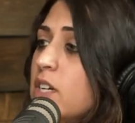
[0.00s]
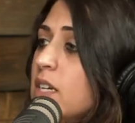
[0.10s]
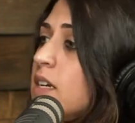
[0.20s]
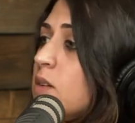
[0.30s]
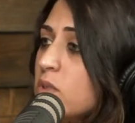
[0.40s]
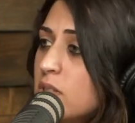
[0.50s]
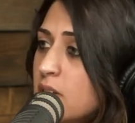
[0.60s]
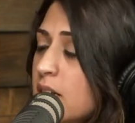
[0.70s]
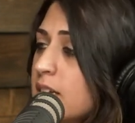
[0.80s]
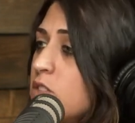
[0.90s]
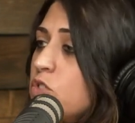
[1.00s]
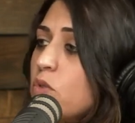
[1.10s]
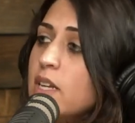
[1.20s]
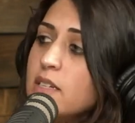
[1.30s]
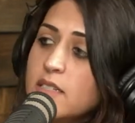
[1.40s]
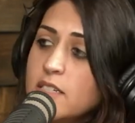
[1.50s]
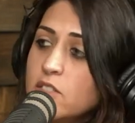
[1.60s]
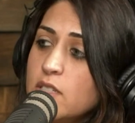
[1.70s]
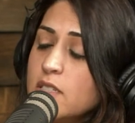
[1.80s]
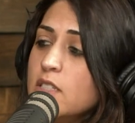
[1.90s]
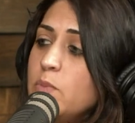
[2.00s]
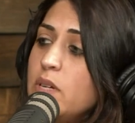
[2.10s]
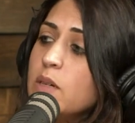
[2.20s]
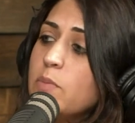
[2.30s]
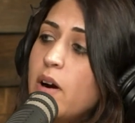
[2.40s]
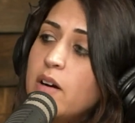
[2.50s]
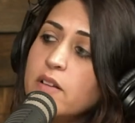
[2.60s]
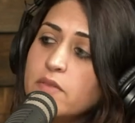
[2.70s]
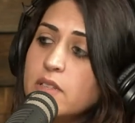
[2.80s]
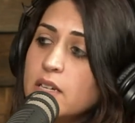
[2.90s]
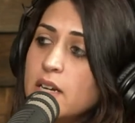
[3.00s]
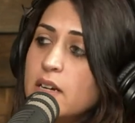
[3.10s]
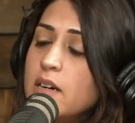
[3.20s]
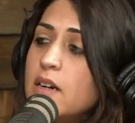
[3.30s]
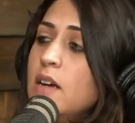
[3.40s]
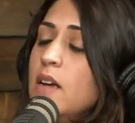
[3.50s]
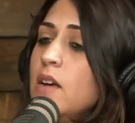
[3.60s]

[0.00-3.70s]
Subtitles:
checking in with the clients, joining sessions, being a part of the care